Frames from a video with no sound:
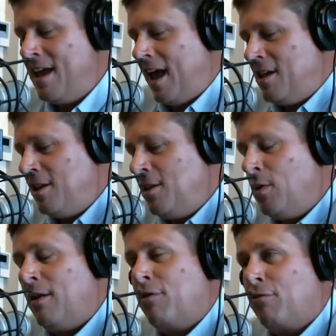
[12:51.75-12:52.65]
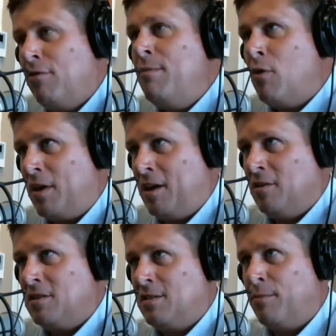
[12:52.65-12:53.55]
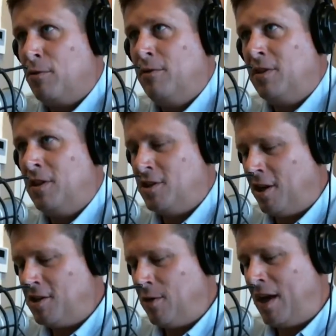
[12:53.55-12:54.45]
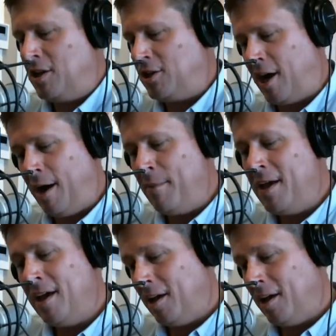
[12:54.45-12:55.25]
And then you would have 3 more years to prove to the judge you had a job,